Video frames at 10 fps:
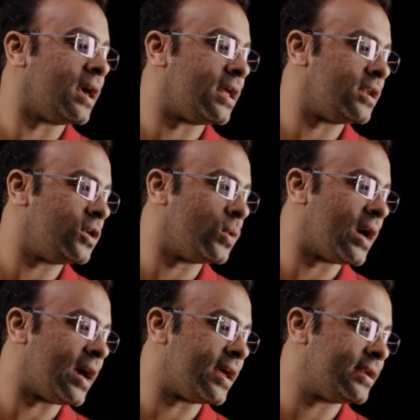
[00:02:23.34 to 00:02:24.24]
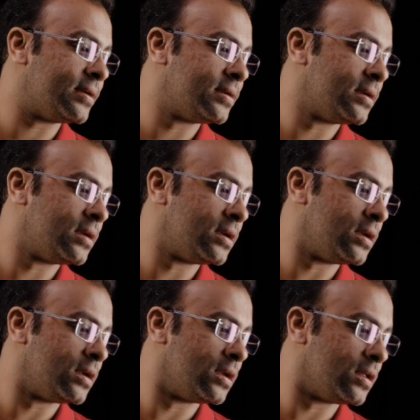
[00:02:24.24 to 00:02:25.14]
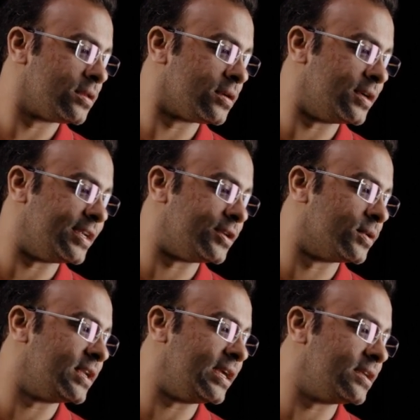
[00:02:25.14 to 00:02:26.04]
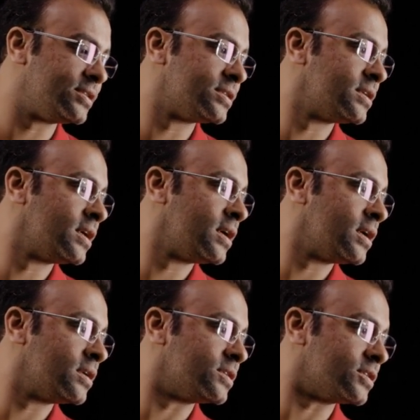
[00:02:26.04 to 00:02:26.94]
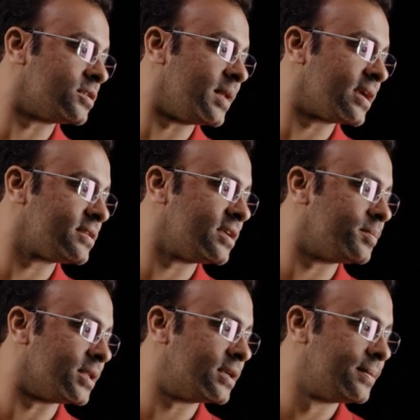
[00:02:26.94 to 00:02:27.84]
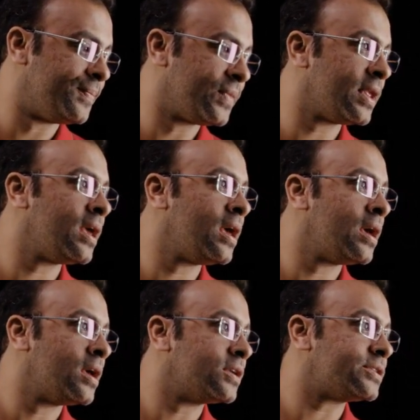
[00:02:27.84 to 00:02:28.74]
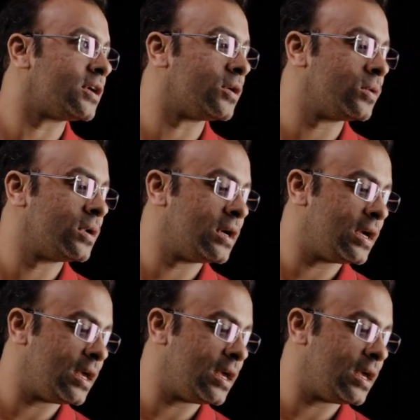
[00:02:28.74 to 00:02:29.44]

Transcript: and you had 32 in each, just to make it simpler. So